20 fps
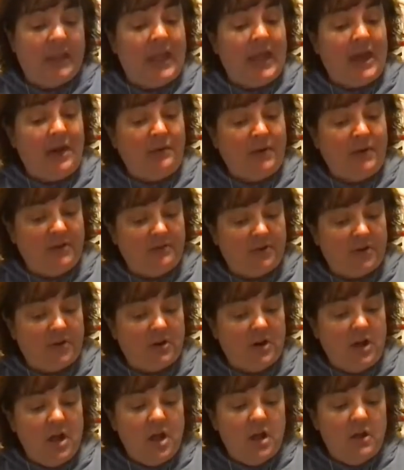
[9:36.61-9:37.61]

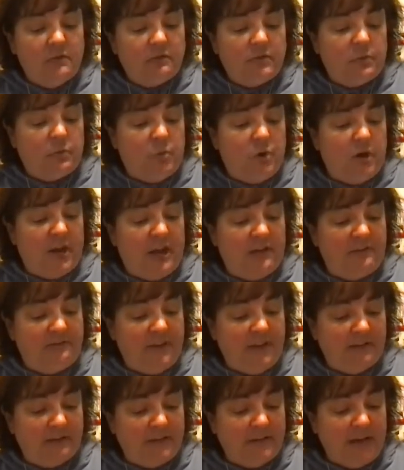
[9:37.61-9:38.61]
However, from what I
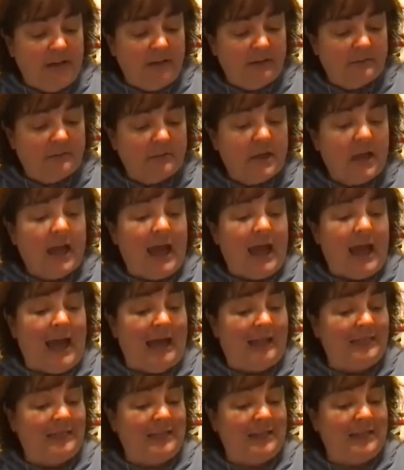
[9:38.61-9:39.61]
found out,
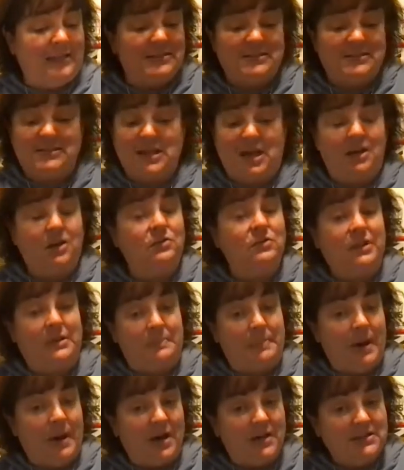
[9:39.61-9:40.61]
I think it's not only
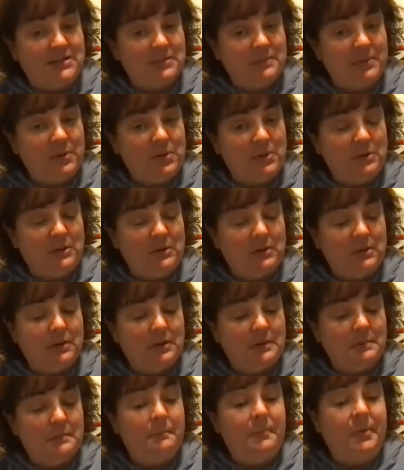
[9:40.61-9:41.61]
possible,
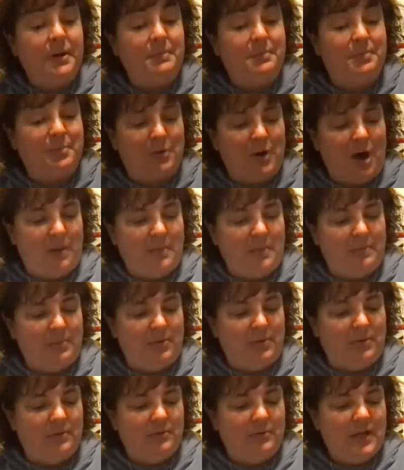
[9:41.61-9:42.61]
but
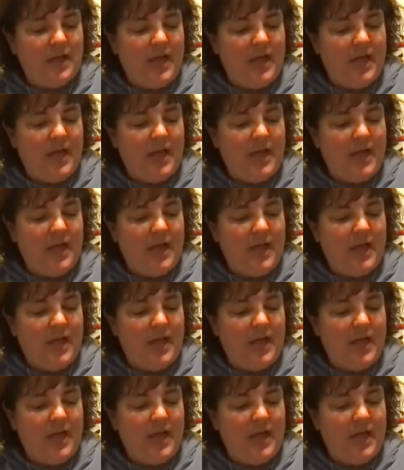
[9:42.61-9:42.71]
probable.